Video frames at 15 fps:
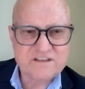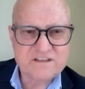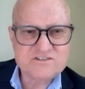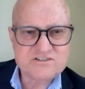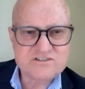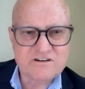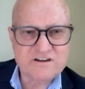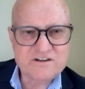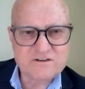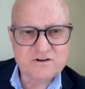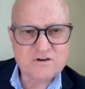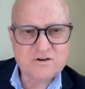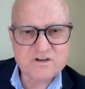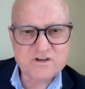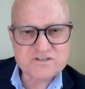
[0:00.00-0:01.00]
of the things, Jerry, to
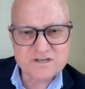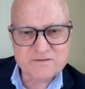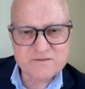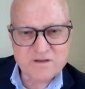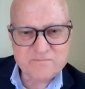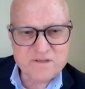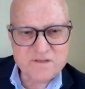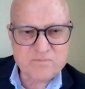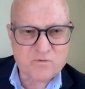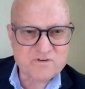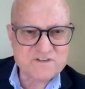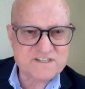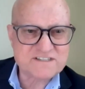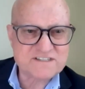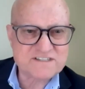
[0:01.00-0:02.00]
your question about people
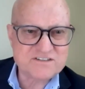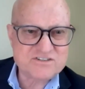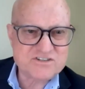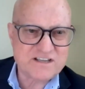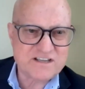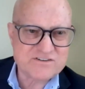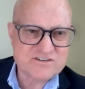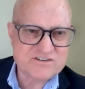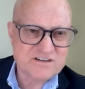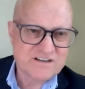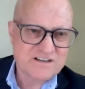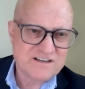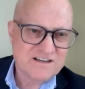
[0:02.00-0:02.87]
resisting change,